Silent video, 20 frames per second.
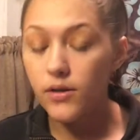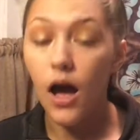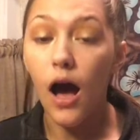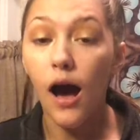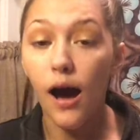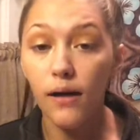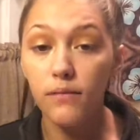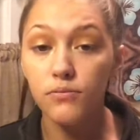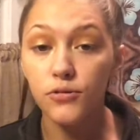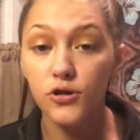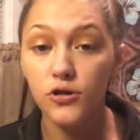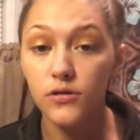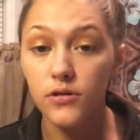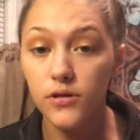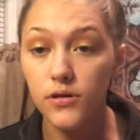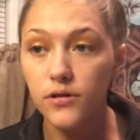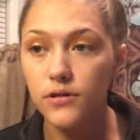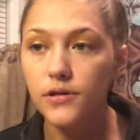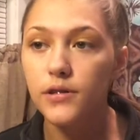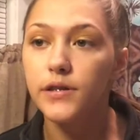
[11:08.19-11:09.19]

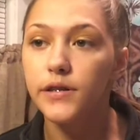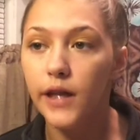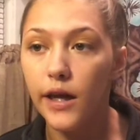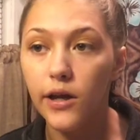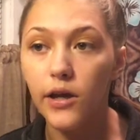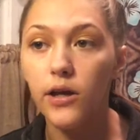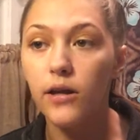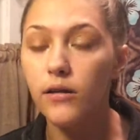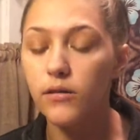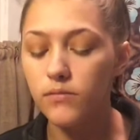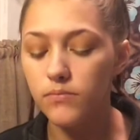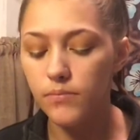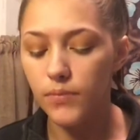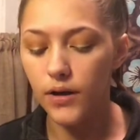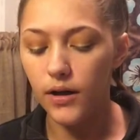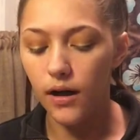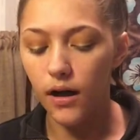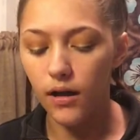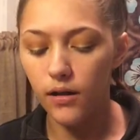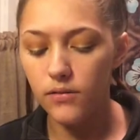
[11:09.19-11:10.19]
Optional still,
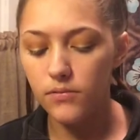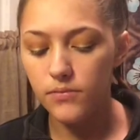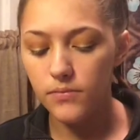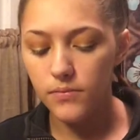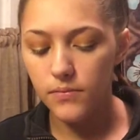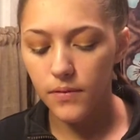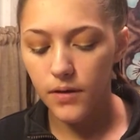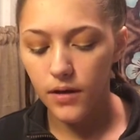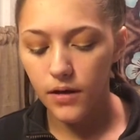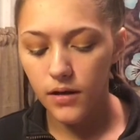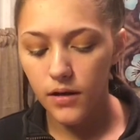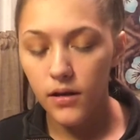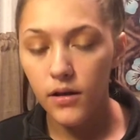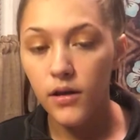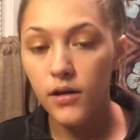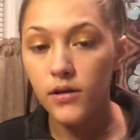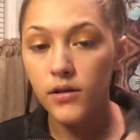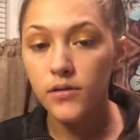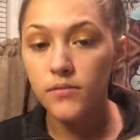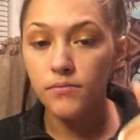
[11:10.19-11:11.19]
but
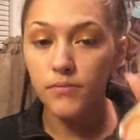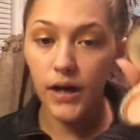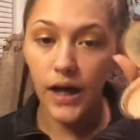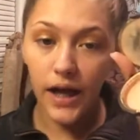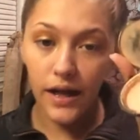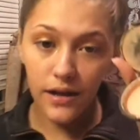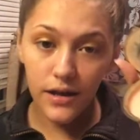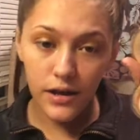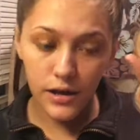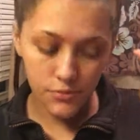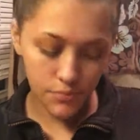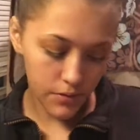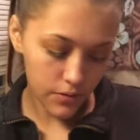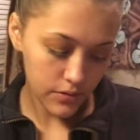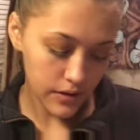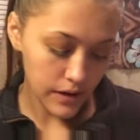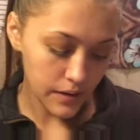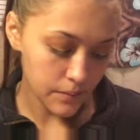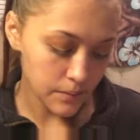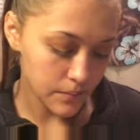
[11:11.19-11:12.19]
my highlighter's
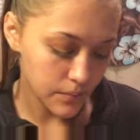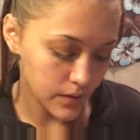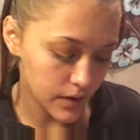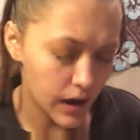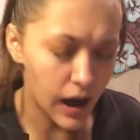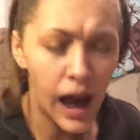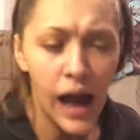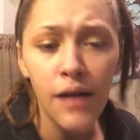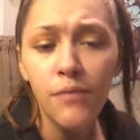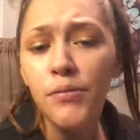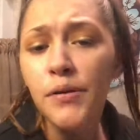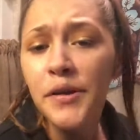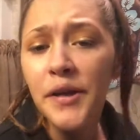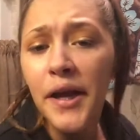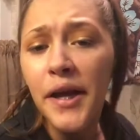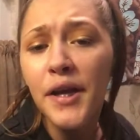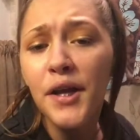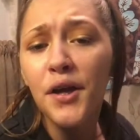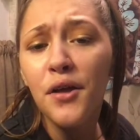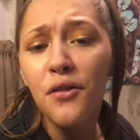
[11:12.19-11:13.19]
broken, but I've been
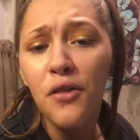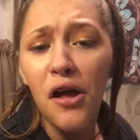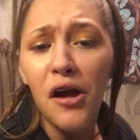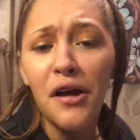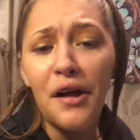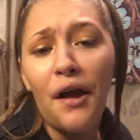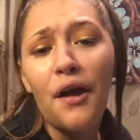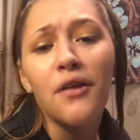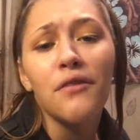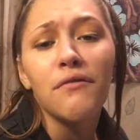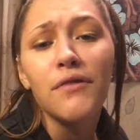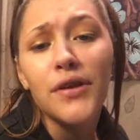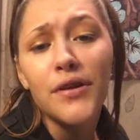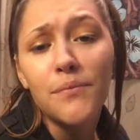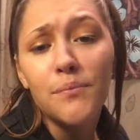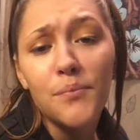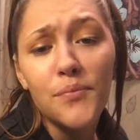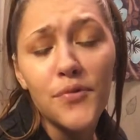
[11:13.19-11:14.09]
getting a lot out of it.